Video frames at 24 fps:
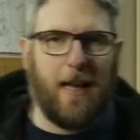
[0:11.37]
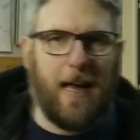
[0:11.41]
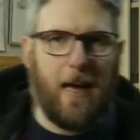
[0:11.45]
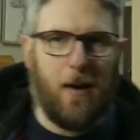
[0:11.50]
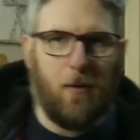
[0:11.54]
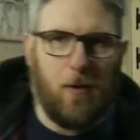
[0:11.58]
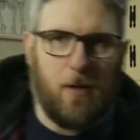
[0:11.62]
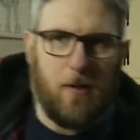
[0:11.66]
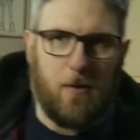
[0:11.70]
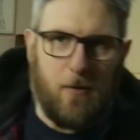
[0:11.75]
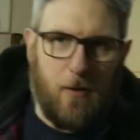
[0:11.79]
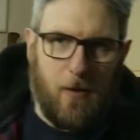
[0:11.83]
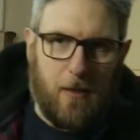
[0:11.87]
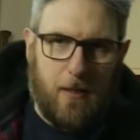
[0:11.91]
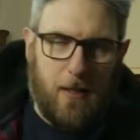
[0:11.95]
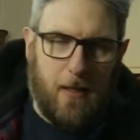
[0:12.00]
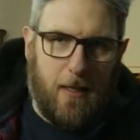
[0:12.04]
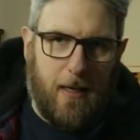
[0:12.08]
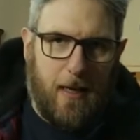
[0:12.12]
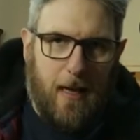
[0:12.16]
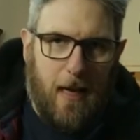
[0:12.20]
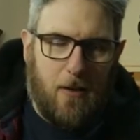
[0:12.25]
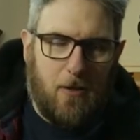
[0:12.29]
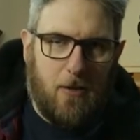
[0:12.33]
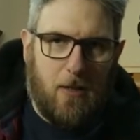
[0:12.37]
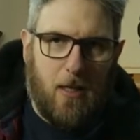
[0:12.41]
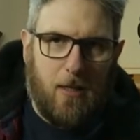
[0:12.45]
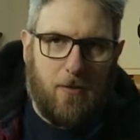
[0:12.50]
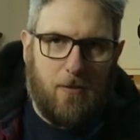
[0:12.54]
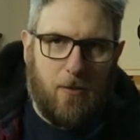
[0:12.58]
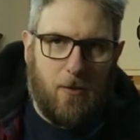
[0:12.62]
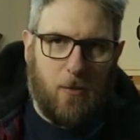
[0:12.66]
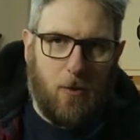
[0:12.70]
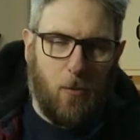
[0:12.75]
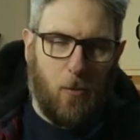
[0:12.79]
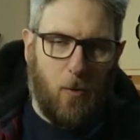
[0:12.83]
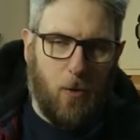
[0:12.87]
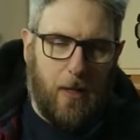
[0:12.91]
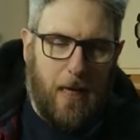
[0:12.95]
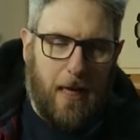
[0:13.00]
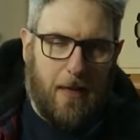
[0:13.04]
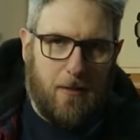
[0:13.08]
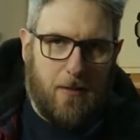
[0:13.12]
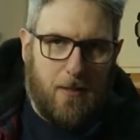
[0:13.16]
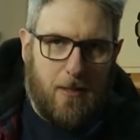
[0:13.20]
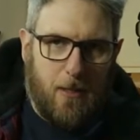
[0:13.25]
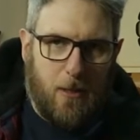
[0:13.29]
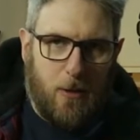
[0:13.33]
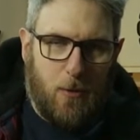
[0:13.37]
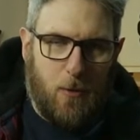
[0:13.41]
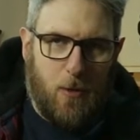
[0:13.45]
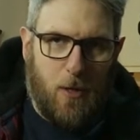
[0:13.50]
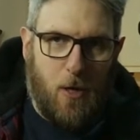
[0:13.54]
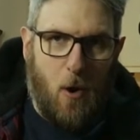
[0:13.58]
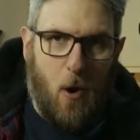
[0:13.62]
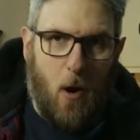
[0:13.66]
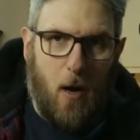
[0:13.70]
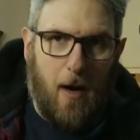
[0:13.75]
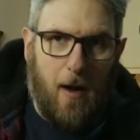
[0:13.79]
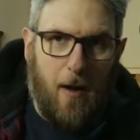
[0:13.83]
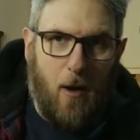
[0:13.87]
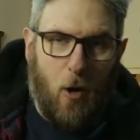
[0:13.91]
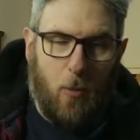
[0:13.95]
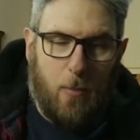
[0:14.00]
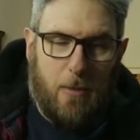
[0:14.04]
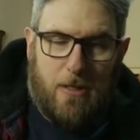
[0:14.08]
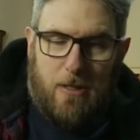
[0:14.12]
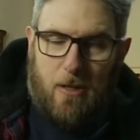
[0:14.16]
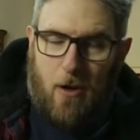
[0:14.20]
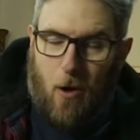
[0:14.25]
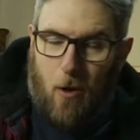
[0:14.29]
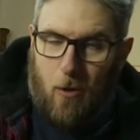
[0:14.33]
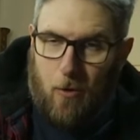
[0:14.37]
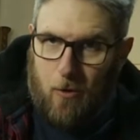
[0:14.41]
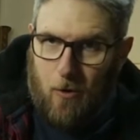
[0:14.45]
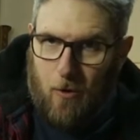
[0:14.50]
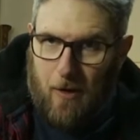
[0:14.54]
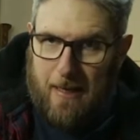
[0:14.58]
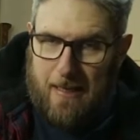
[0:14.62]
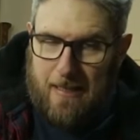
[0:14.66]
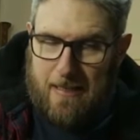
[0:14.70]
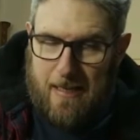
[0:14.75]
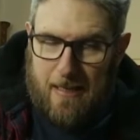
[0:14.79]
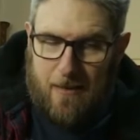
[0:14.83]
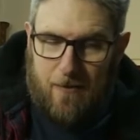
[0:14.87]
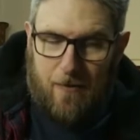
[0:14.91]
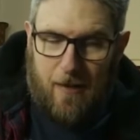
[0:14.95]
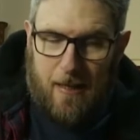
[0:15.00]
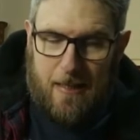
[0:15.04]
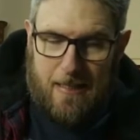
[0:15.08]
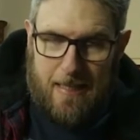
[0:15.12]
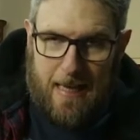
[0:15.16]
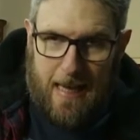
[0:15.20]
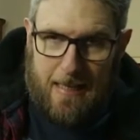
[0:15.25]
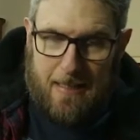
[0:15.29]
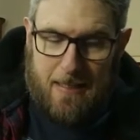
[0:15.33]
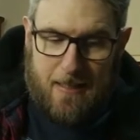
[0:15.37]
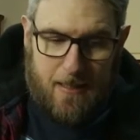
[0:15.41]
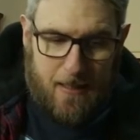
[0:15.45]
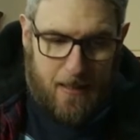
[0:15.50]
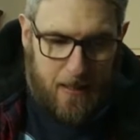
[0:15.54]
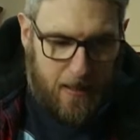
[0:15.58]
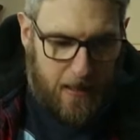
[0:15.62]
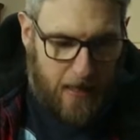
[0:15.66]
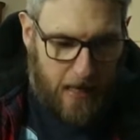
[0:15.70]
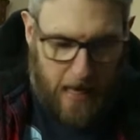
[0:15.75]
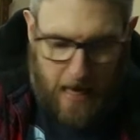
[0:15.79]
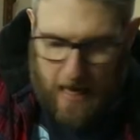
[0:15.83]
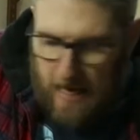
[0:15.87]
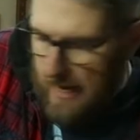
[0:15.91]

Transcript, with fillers: How are you doing today? How's life in your world? How's things where you are? I hope it's all great and fantastic.